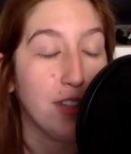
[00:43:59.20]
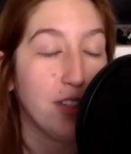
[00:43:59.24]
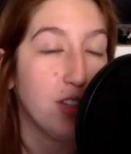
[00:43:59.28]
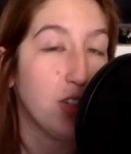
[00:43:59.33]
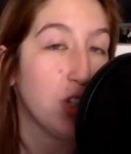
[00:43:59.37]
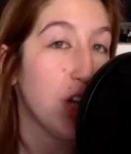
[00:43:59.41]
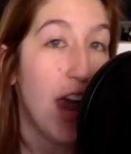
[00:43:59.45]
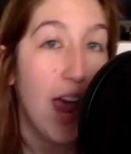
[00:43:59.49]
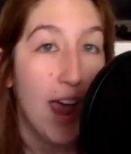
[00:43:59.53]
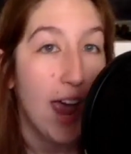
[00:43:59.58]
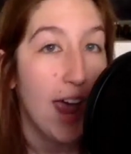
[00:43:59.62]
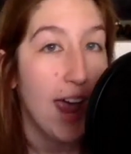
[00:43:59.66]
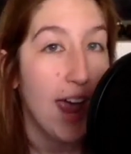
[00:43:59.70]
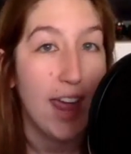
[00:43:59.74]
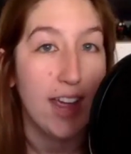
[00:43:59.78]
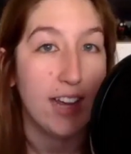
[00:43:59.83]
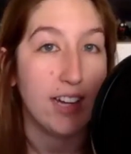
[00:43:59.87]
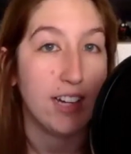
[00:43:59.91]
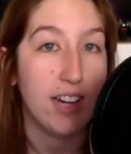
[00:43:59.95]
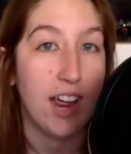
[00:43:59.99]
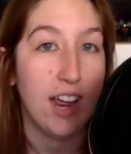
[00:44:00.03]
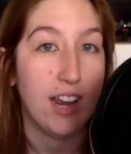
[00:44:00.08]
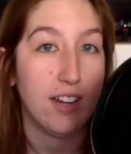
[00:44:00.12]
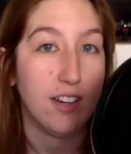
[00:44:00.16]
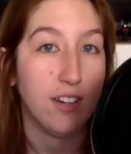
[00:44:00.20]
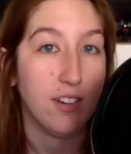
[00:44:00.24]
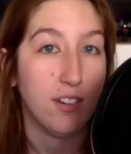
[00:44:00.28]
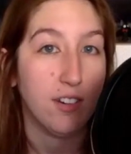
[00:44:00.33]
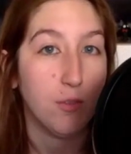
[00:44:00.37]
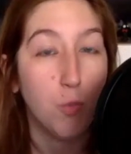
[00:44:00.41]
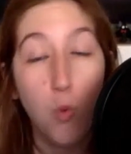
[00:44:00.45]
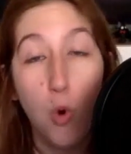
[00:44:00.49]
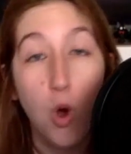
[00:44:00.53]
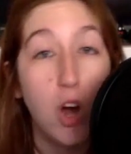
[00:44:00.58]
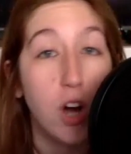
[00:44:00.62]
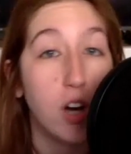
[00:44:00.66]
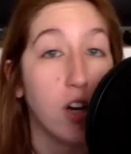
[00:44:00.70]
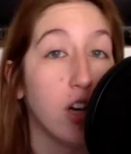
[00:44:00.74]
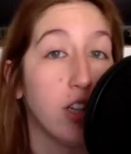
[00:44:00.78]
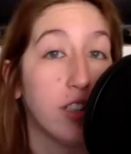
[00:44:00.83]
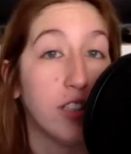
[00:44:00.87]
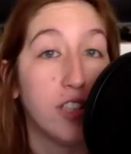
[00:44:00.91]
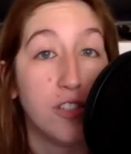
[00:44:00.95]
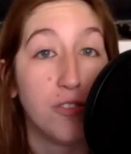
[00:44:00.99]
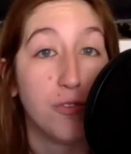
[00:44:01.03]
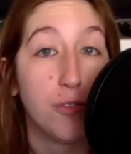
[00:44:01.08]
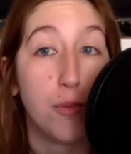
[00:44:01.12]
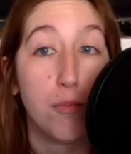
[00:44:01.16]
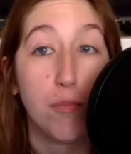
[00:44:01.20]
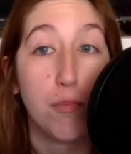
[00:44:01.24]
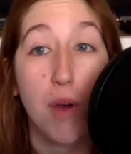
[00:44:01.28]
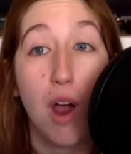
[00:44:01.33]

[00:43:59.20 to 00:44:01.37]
chat and work on different